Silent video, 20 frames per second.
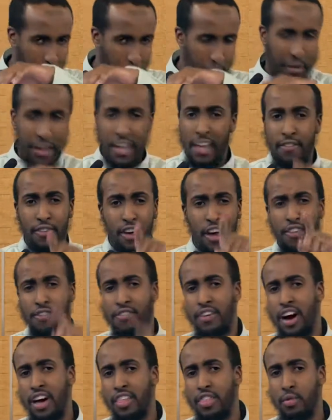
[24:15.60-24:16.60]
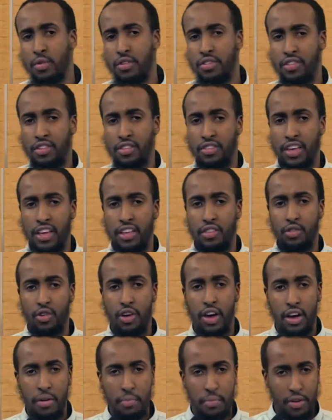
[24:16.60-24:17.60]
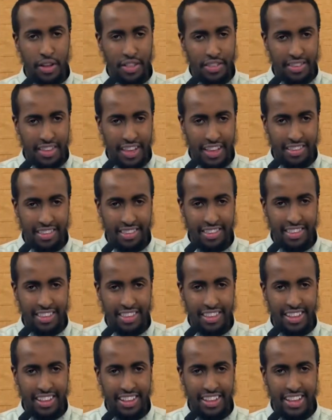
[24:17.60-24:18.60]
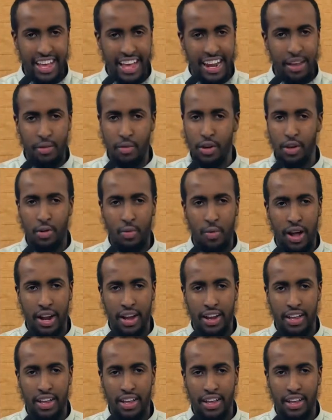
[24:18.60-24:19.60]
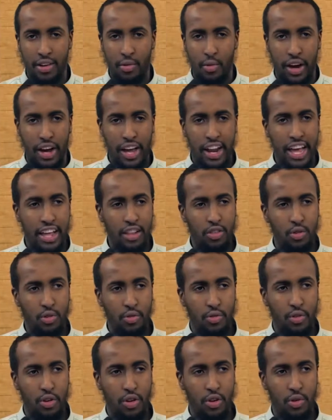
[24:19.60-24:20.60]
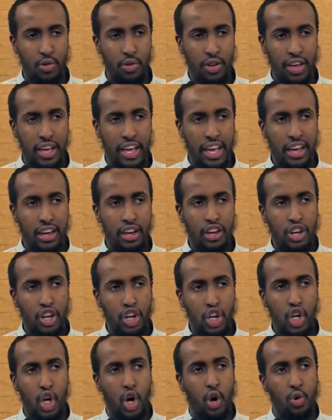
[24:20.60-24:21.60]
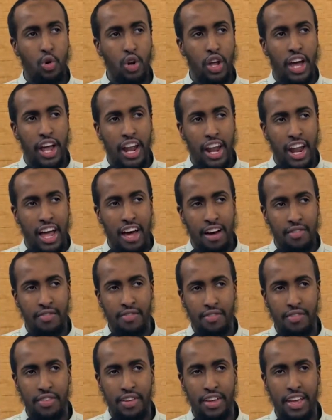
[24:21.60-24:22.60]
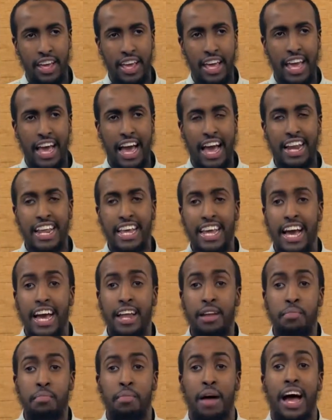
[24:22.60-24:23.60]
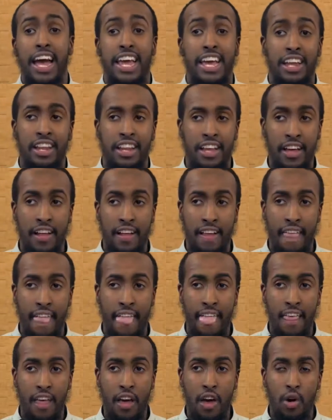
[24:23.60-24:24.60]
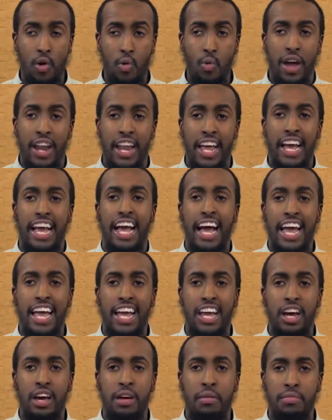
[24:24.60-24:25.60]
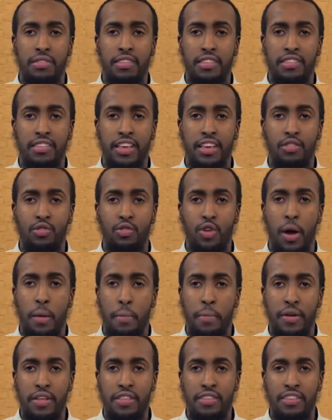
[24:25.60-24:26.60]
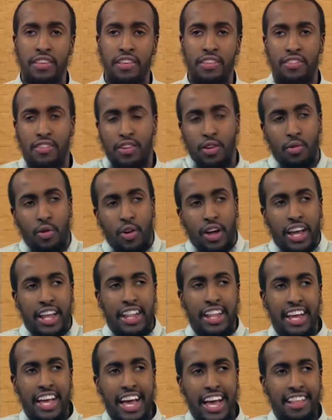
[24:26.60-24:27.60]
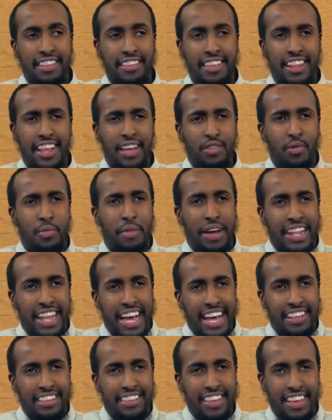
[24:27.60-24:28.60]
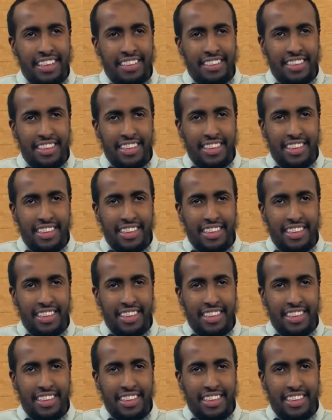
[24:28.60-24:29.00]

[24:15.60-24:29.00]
But if her father was to say to her, Princess, Daddy, what do you want? What can I do for you? He showed her love and he admired her. When a guy comes and says to her, Princess, she will look at the guy and say, That's what my dad says.